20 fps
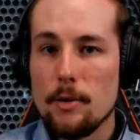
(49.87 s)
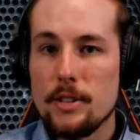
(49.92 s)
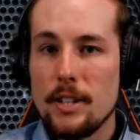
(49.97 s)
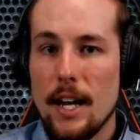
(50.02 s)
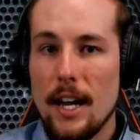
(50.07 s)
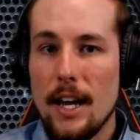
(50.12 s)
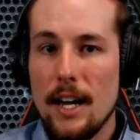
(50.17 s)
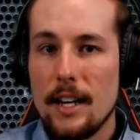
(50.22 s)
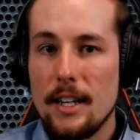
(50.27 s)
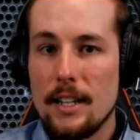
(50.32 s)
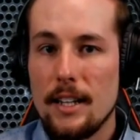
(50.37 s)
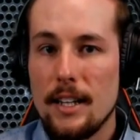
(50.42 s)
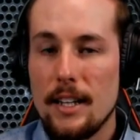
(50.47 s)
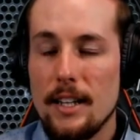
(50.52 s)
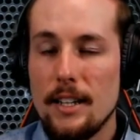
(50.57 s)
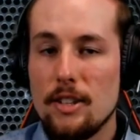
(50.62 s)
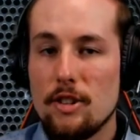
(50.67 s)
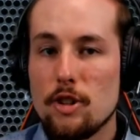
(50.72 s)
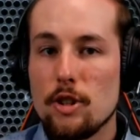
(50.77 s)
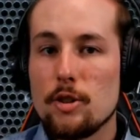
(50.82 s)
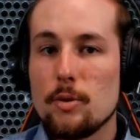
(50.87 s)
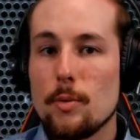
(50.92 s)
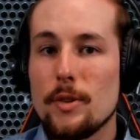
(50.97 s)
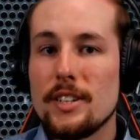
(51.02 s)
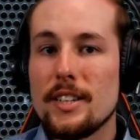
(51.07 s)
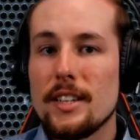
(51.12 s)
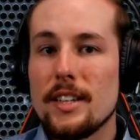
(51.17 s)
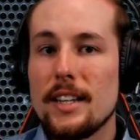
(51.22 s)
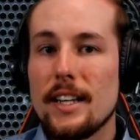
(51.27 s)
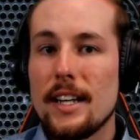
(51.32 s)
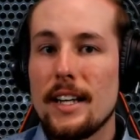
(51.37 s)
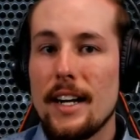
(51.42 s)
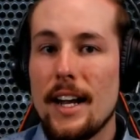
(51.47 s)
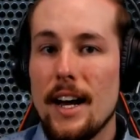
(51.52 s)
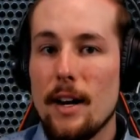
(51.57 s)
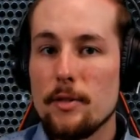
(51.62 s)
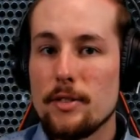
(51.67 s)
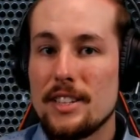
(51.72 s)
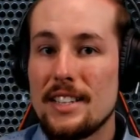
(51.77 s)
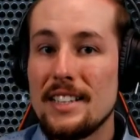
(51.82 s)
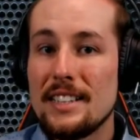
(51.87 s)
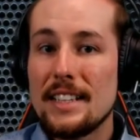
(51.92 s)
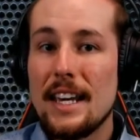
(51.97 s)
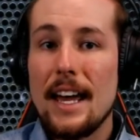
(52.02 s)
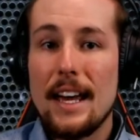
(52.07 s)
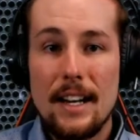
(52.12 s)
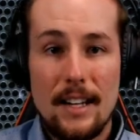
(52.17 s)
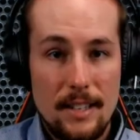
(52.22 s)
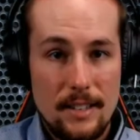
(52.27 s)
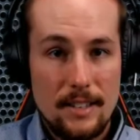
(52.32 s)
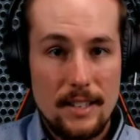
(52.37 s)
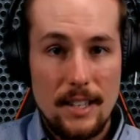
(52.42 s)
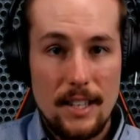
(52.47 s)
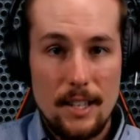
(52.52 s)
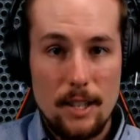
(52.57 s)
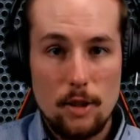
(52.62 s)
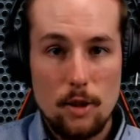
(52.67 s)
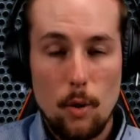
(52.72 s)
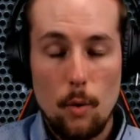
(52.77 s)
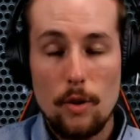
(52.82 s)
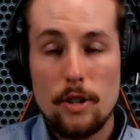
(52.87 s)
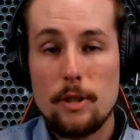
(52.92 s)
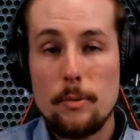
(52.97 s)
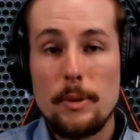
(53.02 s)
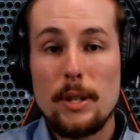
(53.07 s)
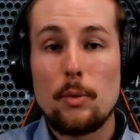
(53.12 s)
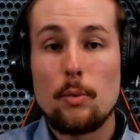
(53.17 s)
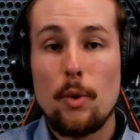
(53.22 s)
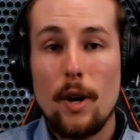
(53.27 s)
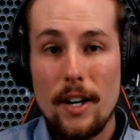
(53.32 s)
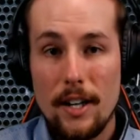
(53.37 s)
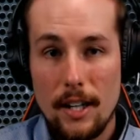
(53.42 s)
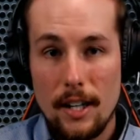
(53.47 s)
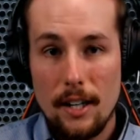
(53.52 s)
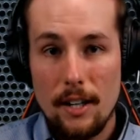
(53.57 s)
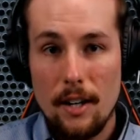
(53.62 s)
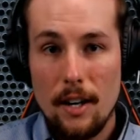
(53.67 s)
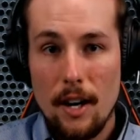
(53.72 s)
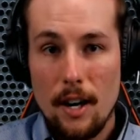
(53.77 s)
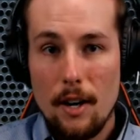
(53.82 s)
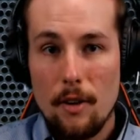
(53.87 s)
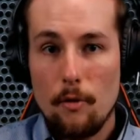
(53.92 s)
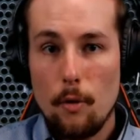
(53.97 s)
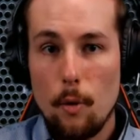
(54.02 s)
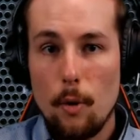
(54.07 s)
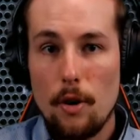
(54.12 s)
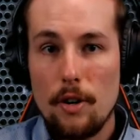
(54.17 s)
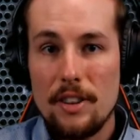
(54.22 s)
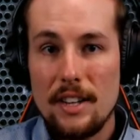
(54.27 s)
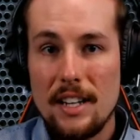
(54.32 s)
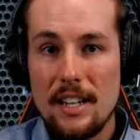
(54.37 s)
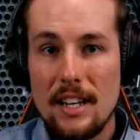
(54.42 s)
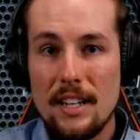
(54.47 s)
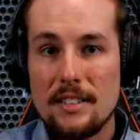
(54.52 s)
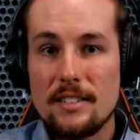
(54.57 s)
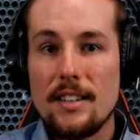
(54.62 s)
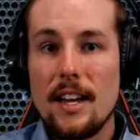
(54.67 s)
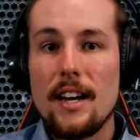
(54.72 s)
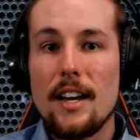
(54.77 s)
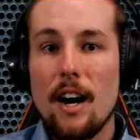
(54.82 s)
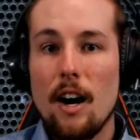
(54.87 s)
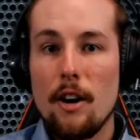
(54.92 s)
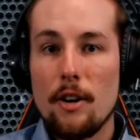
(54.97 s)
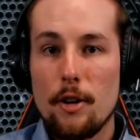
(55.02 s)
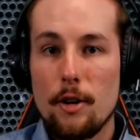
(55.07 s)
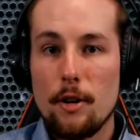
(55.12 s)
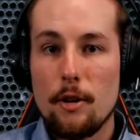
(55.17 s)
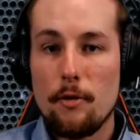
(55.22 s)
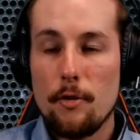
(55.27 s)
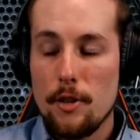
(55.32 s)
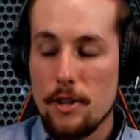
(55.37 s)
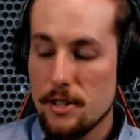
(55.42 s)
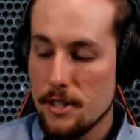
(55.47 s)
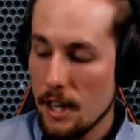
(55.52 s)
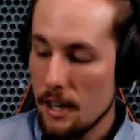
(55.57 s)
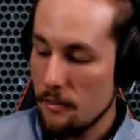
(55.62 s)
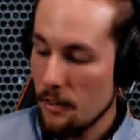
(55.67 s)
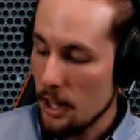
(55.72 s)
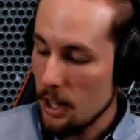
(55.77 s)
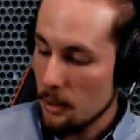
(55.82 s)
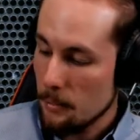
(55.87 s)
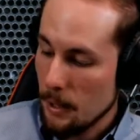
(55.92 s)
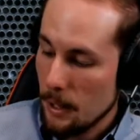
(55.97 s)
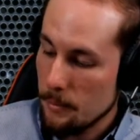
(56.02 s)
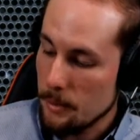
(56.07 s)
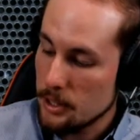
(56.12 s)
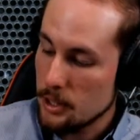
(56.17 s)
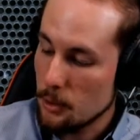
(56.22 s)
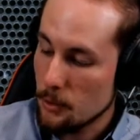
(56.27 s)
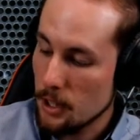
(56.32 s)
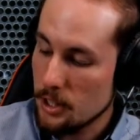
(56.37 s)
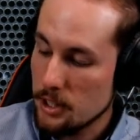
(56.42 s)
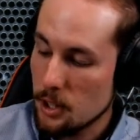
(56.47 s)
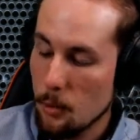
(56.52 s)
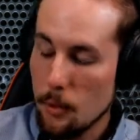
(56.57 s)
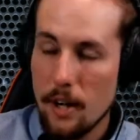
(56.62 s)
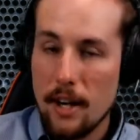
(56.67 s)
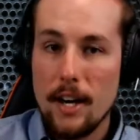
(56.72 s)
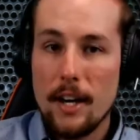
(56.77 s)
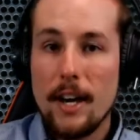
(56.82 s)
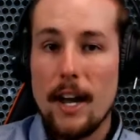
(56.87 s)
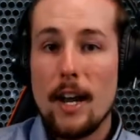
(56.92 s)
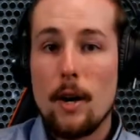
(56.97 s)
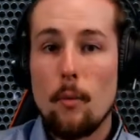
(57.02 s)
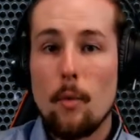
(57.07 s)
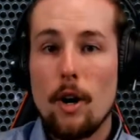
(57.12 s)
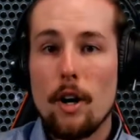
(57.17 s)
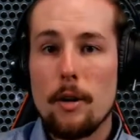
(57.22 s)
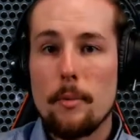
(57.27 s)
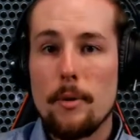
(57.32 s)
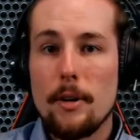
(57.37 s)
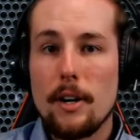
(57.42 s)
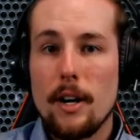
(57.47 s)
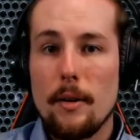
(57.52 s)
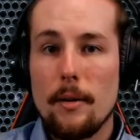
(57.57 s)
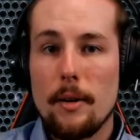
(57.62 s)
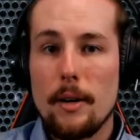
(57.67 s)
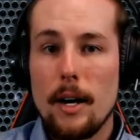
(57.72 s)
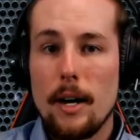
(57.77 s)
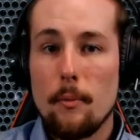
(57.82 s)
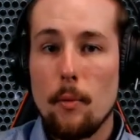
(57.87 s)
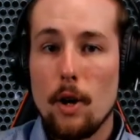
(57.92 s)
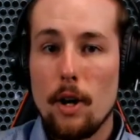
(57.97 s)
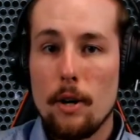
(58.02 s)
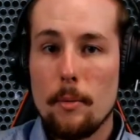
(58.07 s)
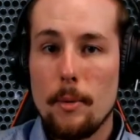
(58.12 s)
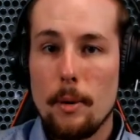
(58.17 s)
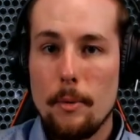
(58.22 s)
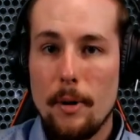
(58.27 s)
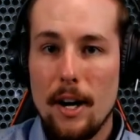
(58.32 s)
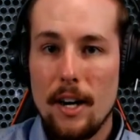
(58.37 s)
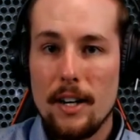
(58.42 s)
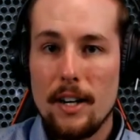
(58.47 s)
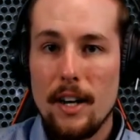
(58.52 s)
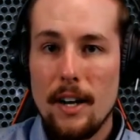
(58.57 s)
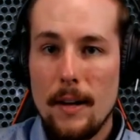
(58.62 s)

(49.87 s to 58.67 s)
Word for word: And he just recently announced his candidacy. He is going to be running for the state auditor for the state of Alabama. So let's go ahead and welcome him, welcome him on.